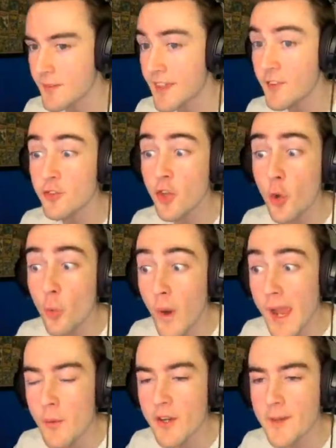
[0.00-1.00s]
There's no
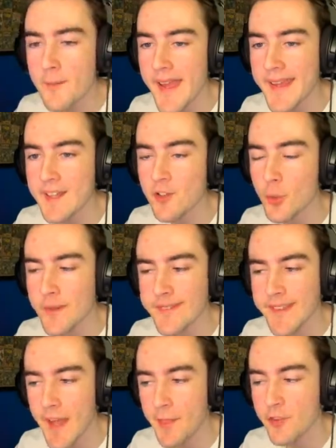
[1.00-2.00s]
way we're gonna make it into a
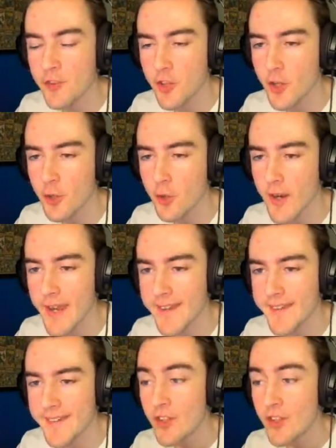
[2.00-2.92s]
tenth circle, right?